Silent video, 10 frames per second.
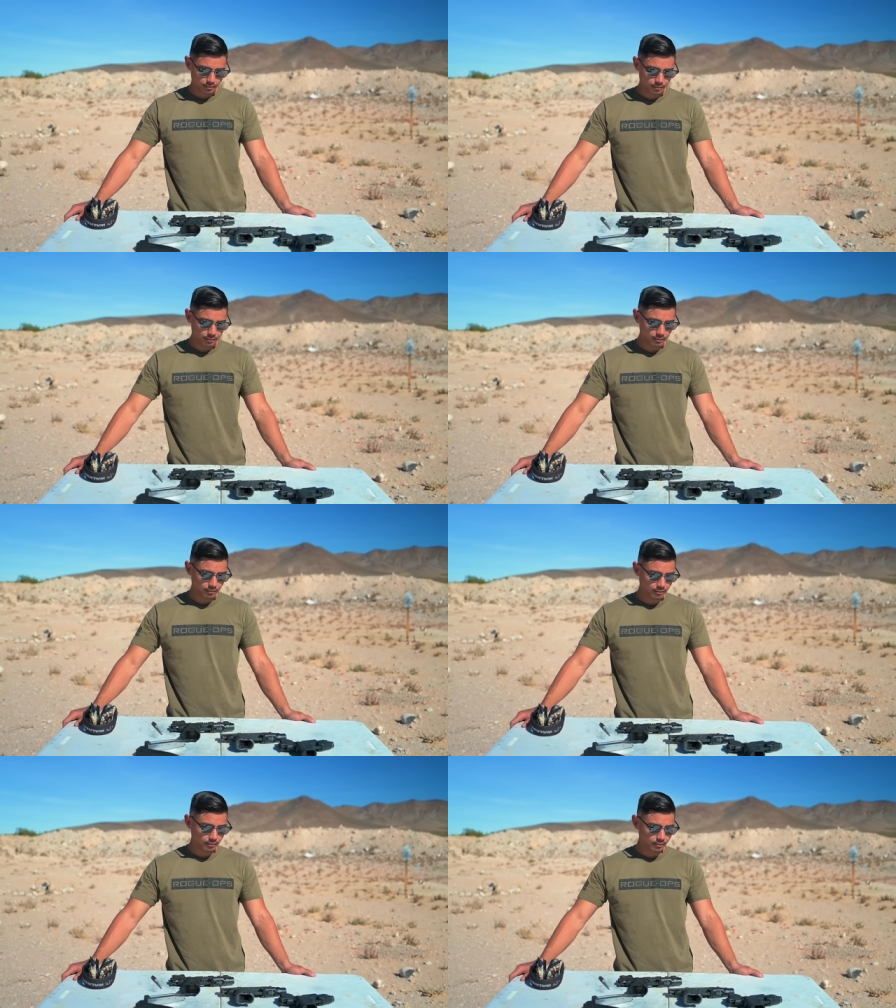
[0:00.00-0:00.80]
go for it,
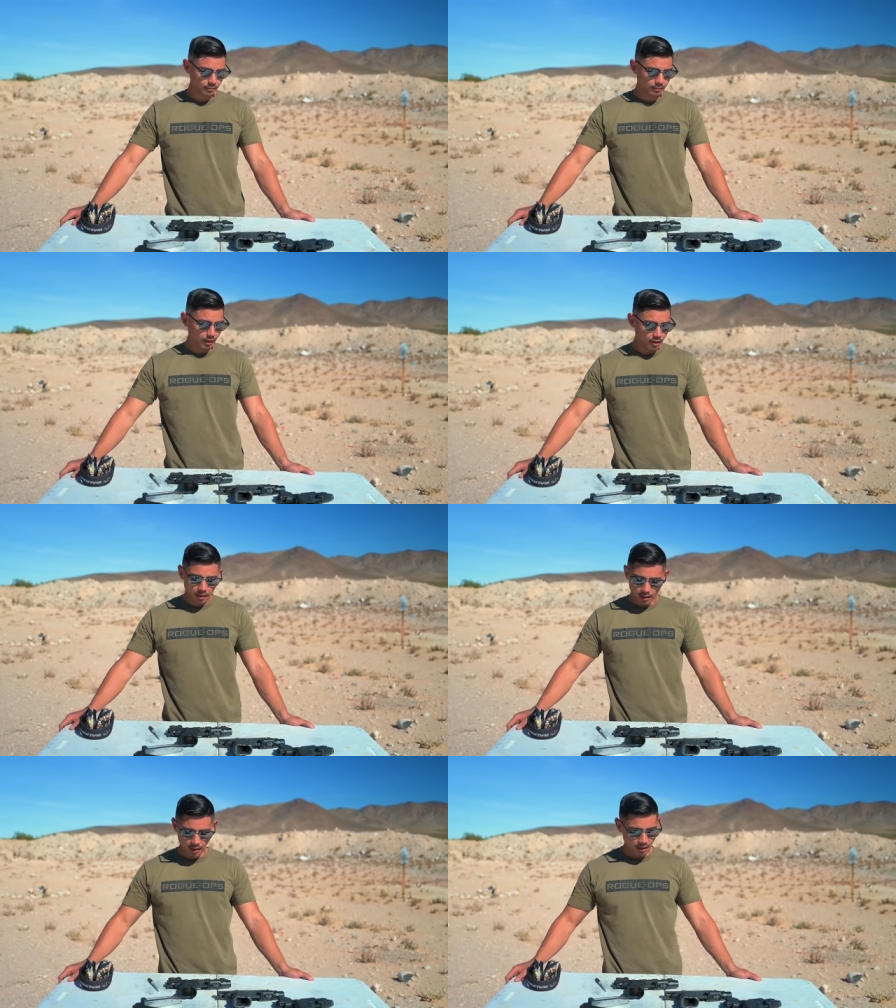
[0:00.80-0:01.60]
bud.
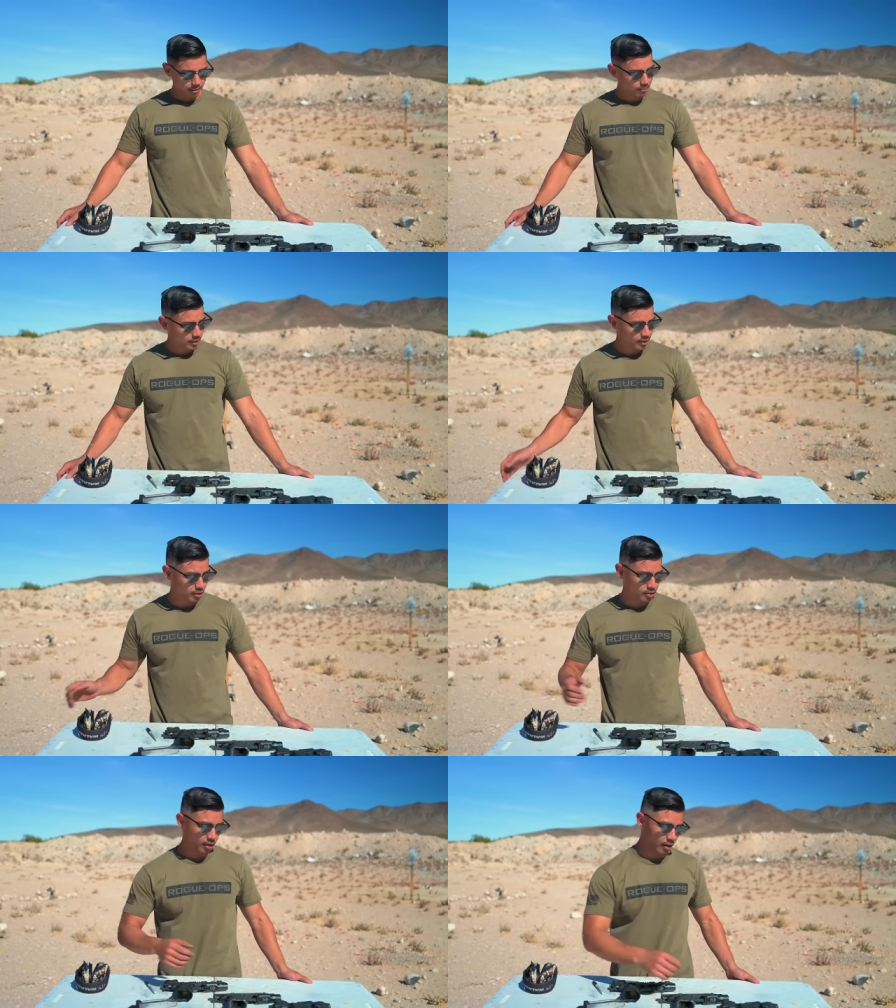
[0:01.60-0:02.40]
Um,
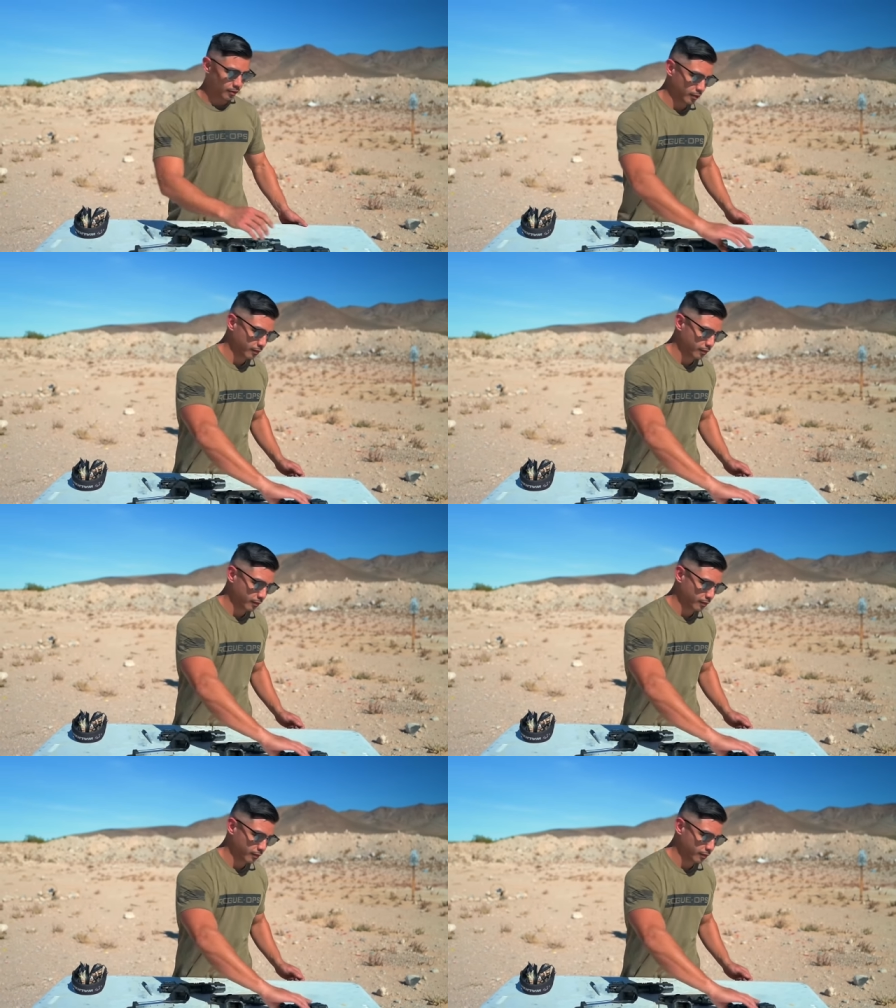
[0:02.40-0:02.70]
so starting off with